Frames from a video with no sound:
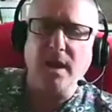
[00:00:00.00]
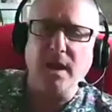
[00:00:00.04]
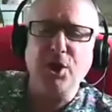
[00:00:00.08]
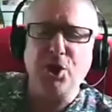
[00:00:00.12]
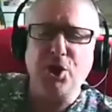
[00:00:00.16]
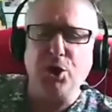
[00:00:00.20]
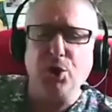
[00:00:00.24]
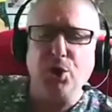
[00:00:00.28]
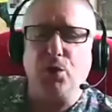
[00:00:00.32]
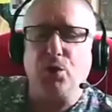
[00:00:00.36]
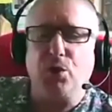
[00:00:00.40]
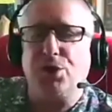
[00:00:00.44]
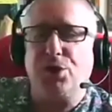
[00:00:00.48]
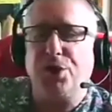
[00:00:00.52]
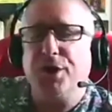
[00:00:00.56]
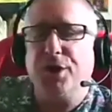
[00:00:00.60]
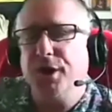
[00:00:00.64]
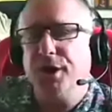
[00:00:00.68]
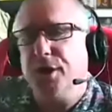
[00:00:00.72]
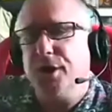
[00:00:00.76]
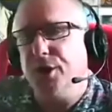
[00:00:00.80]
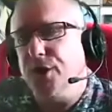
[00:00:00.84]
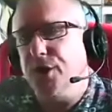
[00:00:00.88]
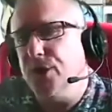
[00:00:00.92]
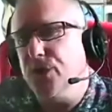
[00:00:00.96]
short,
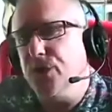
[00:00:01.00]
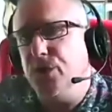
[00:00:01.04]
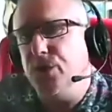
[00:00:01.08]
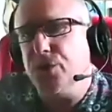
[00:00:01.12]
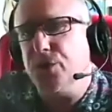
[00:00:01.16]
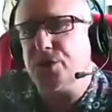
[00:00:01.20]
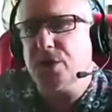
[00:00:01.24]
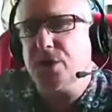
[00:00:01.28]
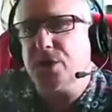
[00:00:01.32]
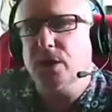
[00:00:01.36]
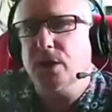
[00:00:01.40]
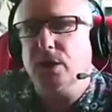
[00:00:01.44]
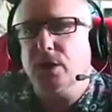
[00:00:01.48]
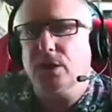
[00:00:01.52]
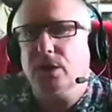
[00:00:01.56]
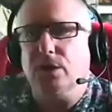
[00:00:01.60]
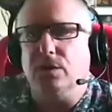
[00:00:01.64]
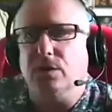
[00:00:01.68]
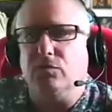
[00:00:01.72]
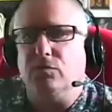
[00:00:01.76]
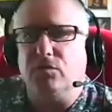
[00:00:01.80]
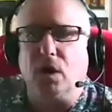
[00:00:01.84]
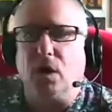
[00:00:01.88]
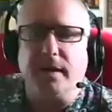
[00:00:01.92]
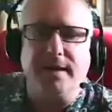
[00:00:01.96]
use the
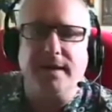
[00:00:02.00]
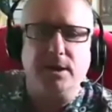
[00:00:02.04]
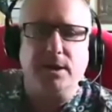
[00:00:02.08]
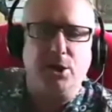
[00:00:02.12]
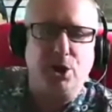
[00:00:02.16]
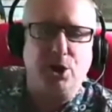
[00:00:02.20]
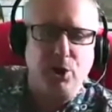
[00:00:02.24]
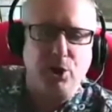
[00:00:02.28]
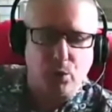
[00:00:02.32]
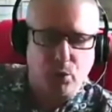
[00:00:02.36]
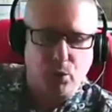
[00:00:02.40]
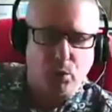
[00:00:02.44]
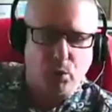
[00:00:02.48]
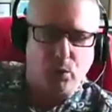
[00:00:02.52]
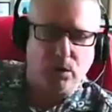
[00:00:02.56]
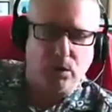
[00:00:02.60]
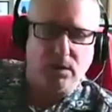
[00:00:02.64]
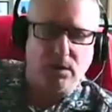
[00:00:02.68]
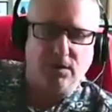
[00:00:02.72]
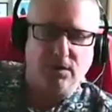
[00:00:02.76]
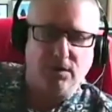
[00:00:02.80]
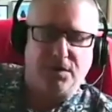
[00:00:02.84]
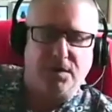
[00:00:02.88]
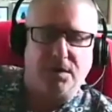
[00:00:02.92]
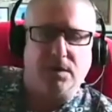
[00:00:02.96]
right tool
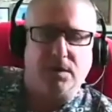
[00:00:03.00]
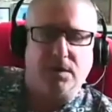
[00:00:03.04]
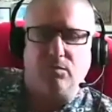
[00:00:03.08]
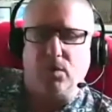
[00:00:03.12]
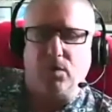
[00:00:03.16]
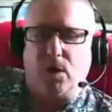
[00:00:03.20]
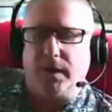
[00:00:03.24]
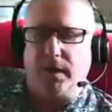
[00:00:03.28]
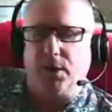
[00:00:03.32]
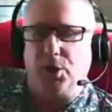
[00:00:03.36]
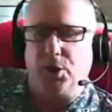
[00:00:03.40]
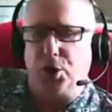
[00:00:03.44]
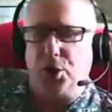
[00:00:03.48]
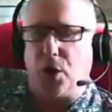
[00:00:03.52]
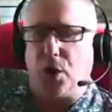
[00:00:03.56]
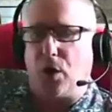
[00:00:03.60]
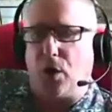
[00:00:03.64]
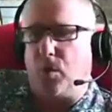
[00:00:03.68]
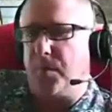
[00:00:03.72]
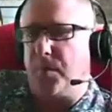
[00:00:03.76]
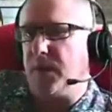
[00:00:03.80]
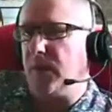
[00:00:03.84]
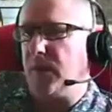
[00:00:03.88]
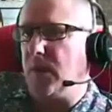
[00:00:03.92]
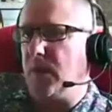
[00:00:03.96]
for the right
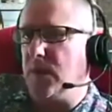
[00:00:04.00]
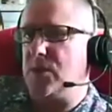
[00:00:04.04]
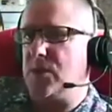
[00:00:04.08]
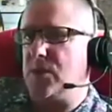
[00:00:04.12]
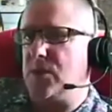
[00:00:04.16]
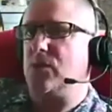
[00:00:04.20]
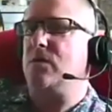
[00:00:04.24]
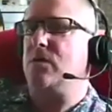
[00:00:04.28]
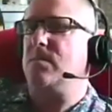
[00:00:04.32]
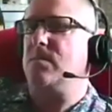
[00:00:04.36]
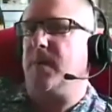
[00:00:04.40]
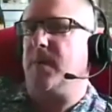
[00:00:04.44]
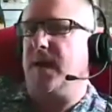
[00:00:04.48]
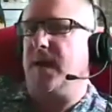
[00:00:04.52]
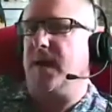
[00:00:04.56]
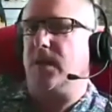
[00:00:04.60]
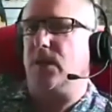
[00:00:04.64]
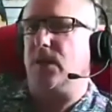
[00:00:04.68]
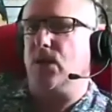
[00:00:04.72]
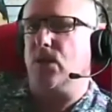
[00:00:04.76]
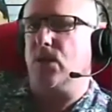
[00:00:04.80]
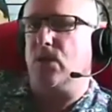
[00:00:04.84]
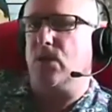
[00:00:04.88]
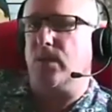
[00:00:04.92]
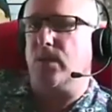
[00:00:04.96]
job, and this will make
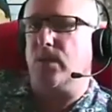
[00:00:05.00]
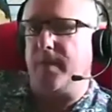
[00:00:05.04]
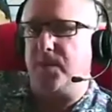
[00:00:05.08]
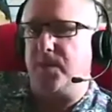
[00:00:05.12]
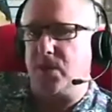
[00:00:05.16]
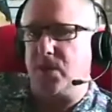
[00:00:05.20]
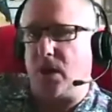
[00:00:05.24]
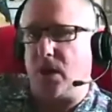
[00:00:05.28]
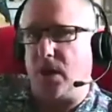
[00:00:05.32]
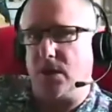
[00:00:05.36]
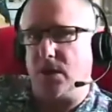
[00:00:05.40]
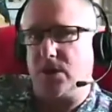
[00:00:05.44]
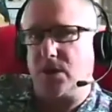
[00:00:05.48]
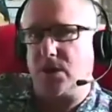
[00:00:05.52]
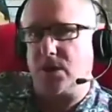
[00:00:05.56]
your websites